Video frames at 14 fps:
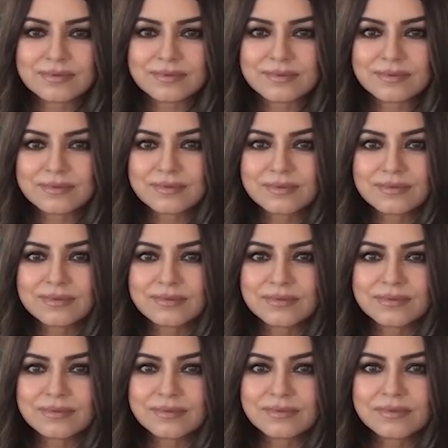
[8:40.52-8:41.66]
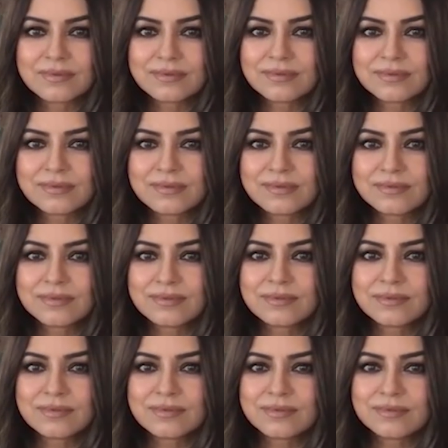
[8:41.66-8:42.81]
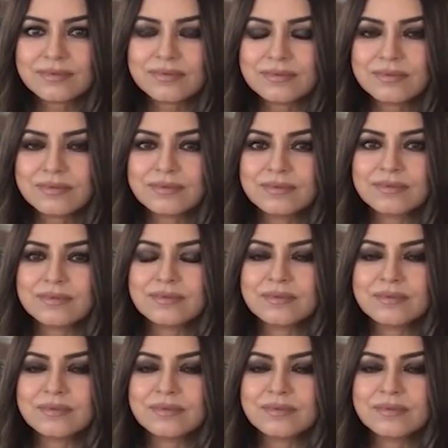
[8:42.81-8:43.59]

The person shown says nothing.